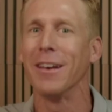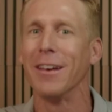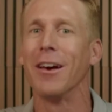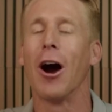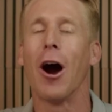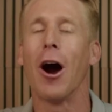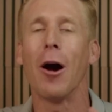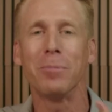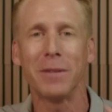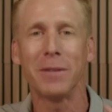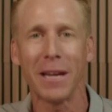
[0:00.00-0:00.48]

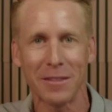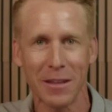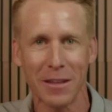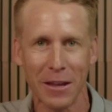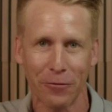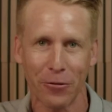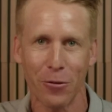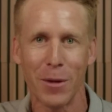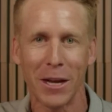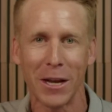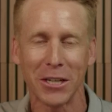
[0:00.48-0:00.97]
update the
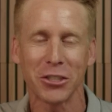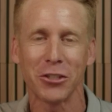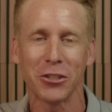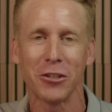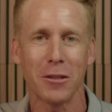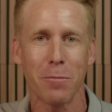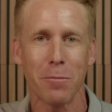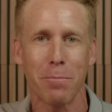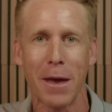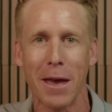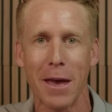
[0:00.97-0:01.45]
information in
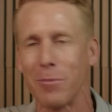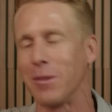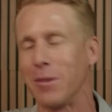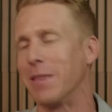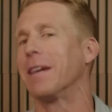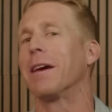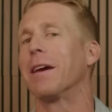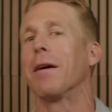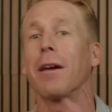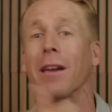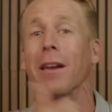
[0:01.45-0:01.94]
the PIM, and
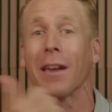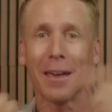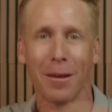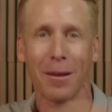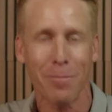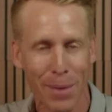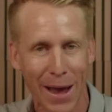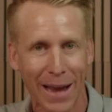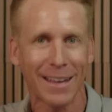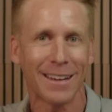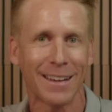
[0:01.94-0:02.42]
then get
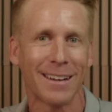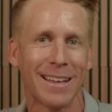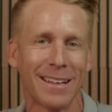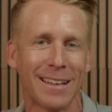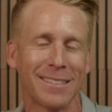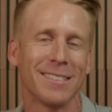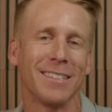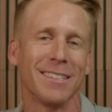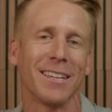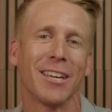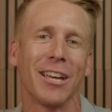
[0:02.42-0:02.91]
back into that
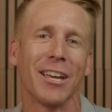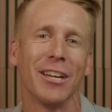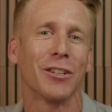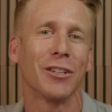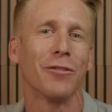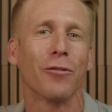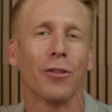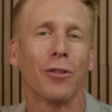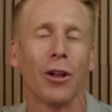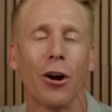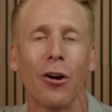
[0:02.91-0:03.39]
syndication
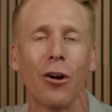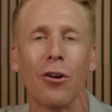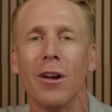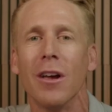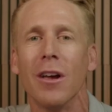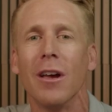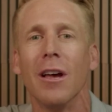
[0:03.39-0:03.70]
flow.